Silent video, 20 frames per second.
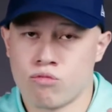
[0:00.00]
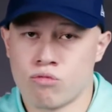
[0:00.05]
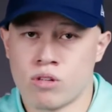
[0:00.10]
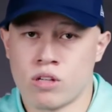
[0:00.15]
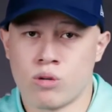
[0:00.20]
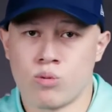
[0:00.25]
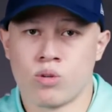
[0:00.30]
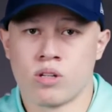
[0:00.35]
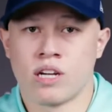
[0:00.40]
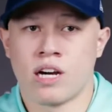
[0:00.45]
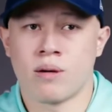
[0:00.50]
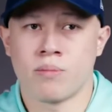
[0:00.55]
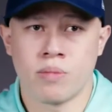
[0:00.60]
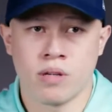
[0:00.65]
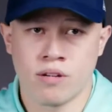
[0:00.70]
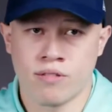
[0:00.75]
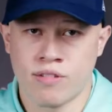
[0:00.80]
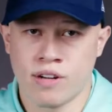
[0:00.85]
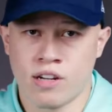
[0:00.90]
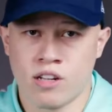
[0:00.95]
He will not
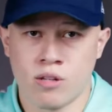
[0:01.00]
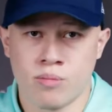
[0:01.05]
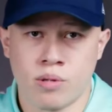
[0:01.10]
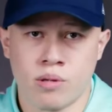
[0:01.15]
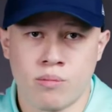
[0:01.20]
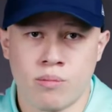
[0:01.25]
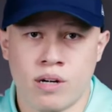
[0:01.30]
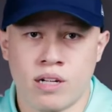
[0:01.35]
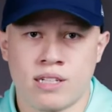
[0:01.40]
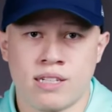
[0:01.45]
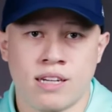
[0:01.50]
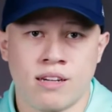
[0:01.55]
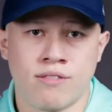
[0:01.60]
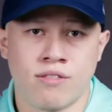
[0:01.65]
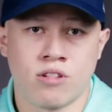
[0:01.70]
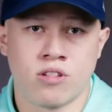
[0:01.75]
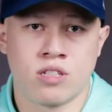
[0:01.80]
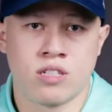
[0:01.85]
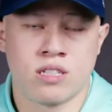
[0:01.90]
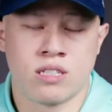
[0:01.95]
be available Monday
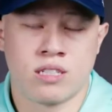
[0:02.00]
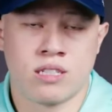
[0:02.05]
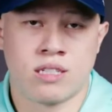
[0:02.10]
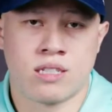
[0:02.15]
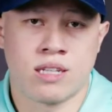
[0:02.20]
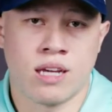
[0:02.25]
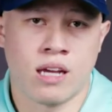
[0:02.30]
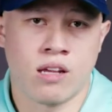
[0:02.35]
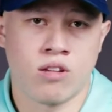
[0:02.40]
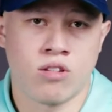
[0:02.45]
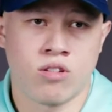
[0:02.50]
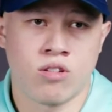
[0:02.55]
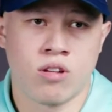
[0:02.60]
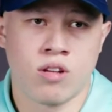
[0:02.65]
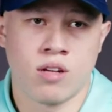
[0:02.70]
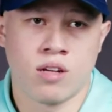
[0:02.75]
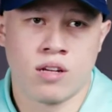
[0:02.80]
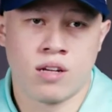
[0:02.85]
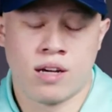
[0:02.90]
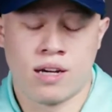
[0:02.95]
versus the Saints,
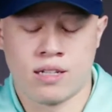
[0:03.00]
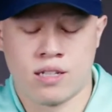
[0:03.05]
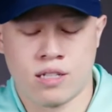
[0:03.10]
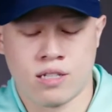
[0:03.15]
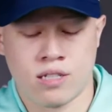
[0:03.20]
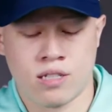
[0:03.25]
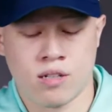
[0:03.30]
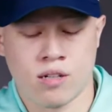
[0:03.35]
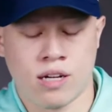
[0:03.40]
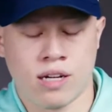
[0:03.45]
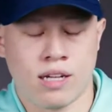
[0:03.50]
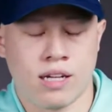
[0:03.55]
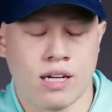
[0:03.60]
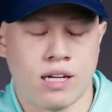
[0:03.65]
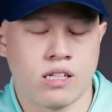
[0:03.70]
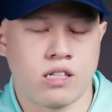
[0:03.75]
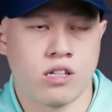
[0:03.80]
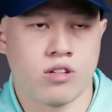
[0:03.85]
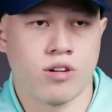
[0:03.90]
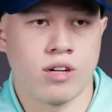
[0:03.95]
as he's still getting
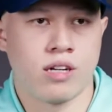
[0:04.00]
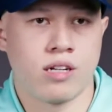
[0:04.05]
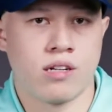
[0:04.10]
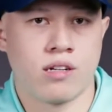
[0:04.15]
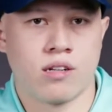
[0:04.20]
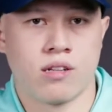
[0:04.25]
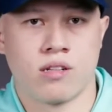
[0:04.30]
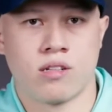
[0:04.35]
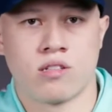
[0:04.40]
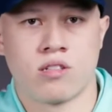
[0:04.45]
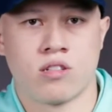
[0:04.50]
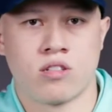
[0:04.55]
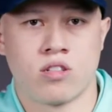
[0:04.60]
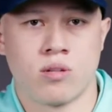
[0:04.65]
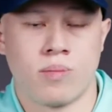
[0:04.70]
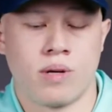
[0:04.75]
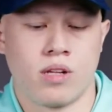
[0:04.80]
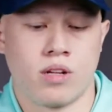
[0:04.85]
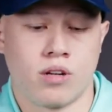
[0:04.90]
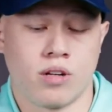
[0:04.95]
integrated into the
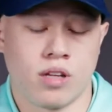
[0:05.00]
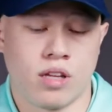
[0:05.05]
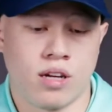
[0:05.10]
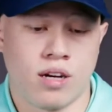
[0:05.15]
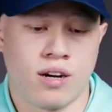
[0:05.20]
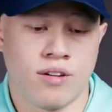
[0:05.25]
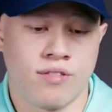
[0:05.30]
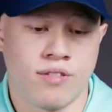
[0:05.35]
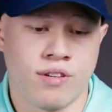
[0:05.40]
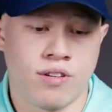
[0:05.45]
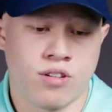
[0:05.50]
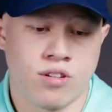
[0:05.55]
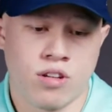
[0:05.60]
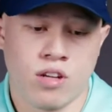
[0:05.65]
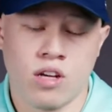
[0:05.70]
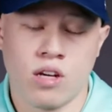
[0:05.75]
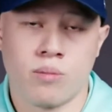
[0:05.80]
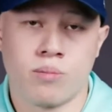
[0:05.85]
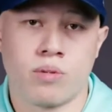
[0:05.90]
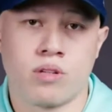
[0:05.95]
system and learning the offense,
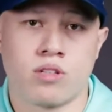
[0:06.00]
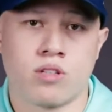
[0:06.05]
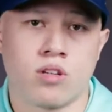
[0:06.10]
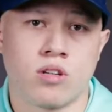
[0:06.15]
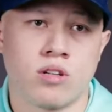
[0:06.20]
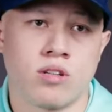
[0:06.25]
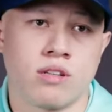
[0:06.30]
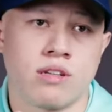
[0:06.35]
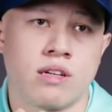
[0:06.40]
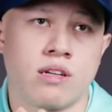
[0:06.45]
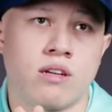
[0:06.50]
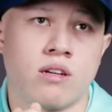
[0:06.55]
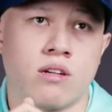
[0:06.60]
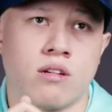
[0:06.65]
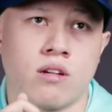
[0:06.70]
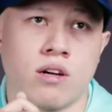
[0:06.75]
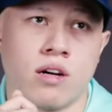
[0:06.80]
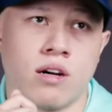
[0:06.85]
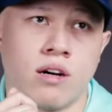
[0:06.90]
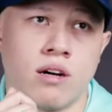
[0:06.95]
but certainly
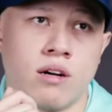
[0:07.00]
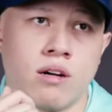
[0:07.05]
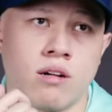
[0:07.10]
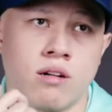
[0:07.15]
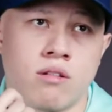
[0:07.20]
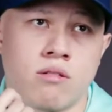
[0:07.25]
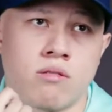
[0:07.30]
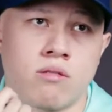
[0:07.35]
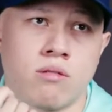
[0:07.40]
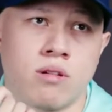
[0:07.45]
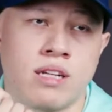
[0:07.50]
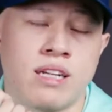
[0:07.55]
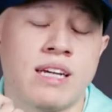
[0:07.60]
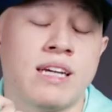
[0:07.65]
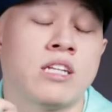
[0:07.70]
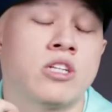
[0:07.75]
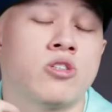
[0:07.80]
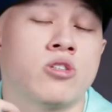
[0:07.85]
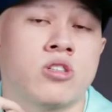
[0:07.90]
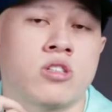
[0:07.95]
an
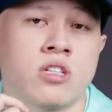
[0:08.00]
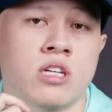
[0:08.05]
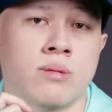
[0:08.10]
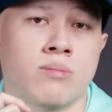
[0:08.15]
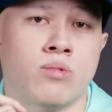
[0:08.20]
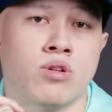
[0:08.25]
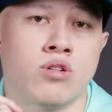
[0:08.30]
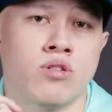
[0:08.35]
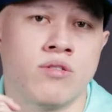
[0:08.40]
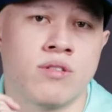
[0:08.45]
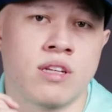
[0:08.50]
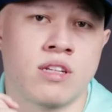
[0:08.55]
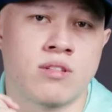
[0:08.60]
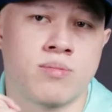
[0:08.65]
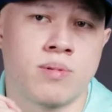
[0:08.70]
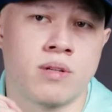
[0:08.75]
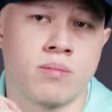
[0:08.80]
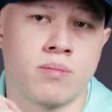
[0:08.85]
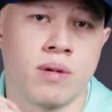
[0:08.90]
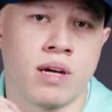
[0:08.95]
interesting move that's
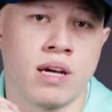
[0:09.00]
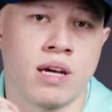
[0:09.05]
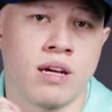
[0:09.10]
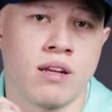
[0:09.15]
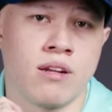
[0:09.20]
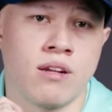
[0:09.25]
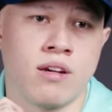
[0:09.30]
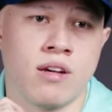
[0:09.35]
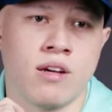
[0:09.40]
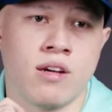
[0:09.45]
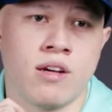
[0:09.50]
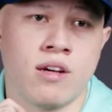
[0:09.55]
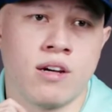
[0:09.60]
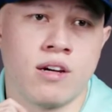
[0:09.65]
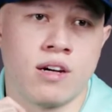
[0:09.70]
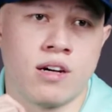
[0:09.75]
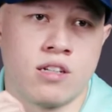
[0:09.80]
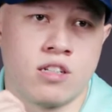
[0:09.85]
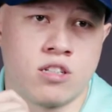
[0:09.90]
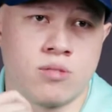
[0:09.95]
been made
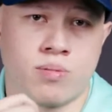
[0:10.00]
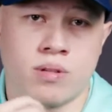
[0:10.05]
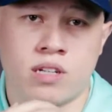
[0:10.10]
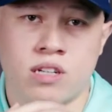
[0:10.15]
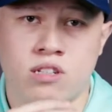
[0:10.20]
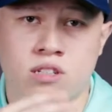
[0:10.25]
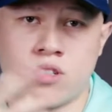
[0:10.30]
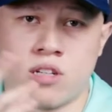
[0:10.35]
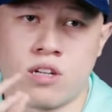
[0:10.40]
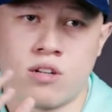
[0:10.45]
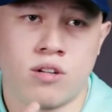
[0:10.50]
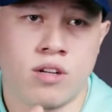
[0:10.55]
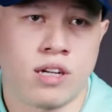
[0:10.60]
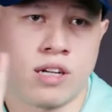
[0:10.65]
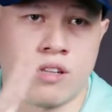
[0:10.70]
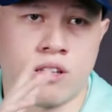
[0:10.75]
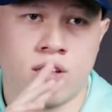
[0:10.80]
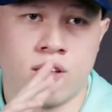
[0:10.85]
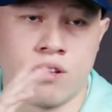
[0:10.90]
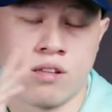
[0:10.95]
just
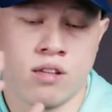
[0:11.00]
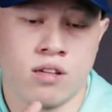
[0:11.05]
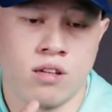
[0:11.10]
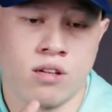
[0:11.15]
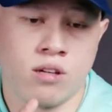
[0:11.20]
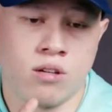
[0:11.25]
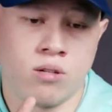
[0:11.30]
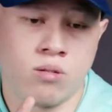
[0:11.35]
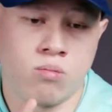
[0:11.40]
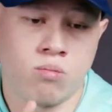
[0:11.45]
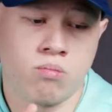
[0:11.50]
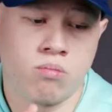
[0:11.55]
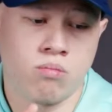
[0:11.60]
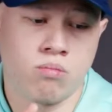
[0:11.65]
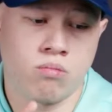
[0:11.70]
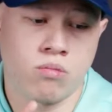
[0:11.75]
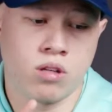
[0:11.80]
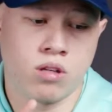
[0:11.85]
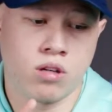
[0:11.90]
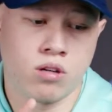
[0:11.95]
considering the,
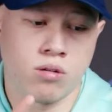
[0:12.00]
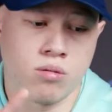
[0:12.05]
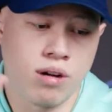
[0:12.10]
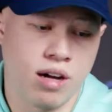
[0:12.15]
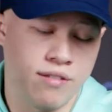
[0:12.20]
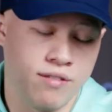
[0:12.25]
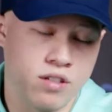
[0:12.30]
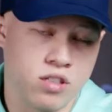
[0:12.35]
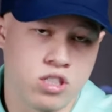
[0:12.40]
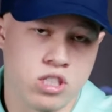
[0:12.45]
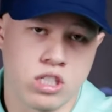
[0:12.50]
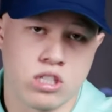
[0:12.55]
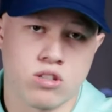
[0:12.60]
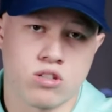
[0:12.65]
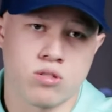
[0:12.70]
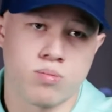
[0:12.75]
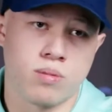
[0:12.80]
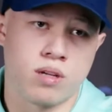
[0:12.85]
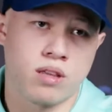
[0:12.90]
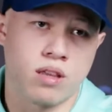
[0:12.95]
you know, having Geno
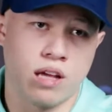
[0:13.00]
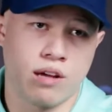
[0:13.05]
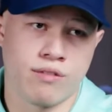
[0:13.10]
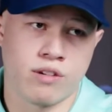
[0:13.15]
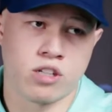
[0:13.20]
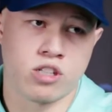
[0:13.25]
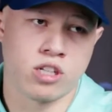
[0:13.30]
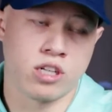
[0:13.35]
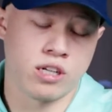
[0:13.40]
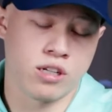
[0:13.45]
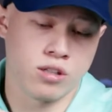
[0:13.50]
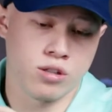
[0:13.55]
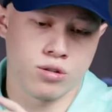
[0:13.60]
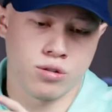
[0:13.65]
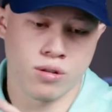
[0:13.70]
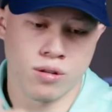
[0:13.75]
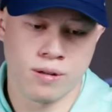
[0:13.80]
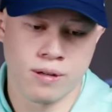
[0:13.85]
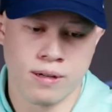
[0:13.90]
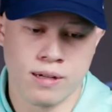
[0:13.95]
Smith, having Jake
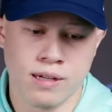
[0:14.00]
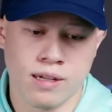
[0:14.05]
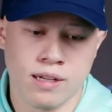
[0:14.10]
Luton,